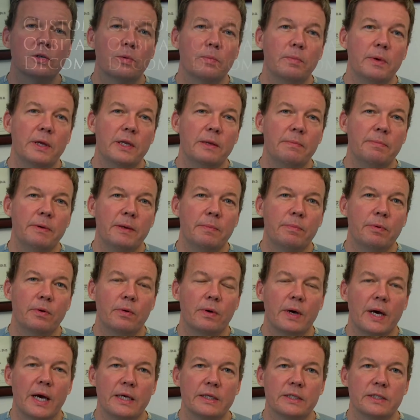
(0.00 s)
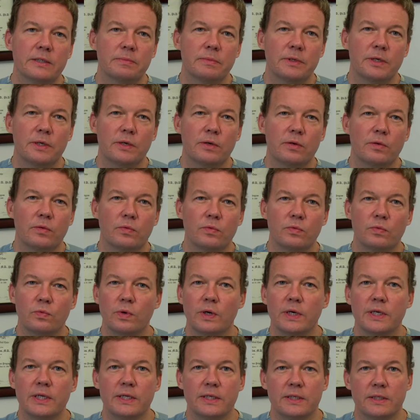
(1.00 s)
So many people ask me,
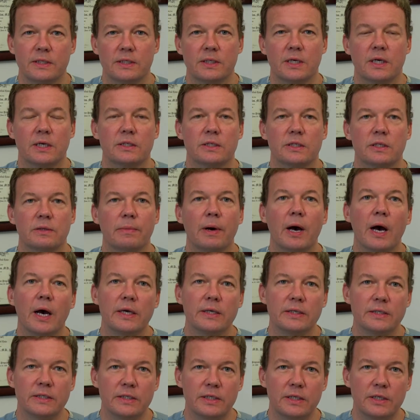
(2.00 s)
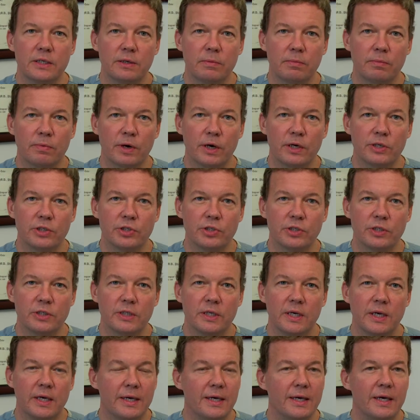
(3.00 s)
what is customized
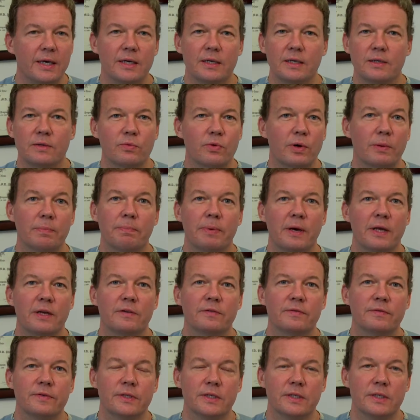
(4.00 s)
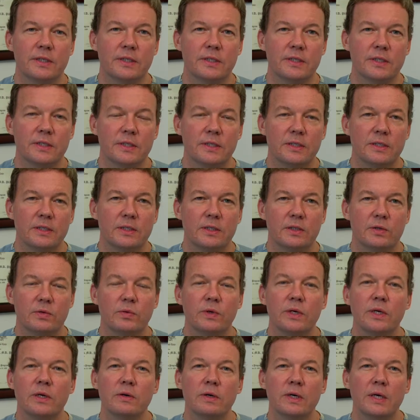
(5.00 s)
decompression and what benefit is it?
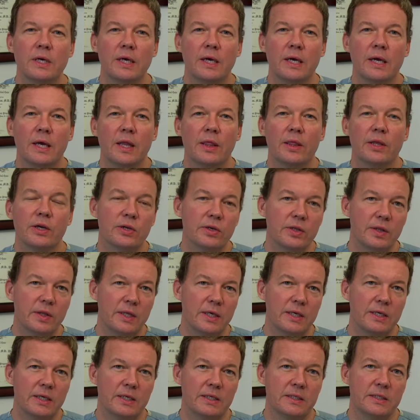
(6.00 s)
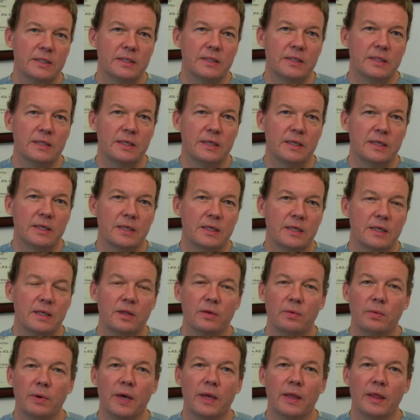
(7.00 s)
Well, the good thing is that,
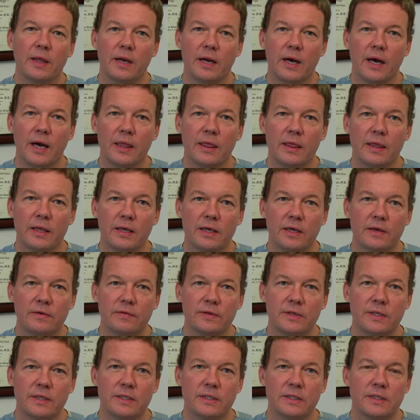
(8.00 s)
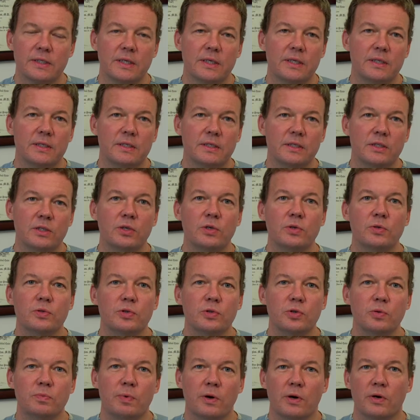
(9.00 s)
and the way that I think of it is that no
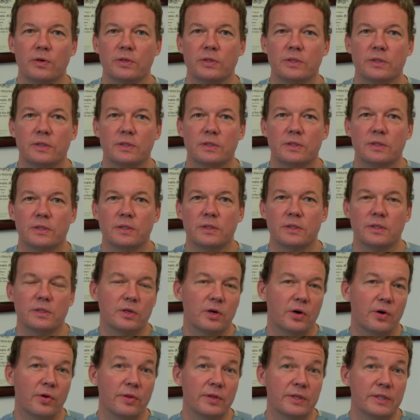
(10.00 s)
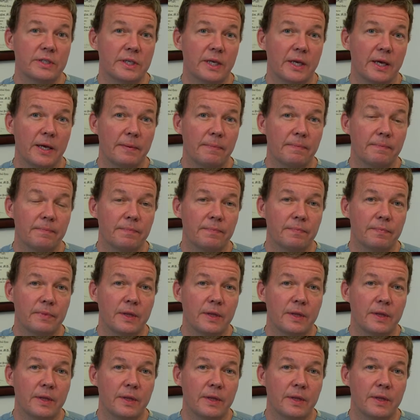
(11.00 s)
two persons are the same.